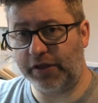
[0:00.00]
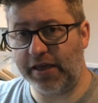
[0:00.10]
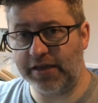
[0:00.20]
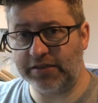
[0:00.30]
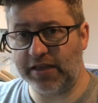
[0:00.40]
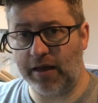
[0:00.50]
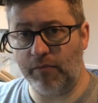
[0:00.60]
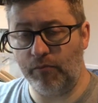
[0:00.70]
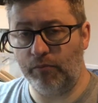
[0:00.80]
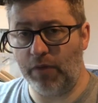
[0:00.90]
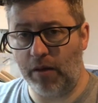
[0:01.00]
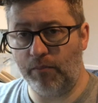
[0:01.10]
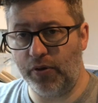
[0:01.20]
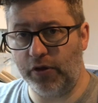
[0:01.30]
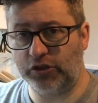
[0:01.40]
kits that I'm
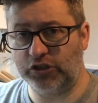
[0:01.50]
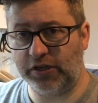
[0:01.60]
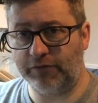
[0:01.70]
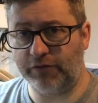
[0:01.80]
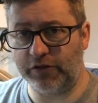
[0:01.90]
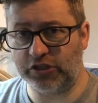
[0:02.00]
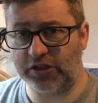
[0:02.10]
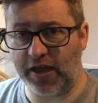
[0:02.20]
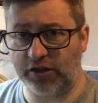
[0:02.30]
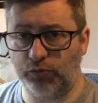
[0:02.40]
purchasing for the stash,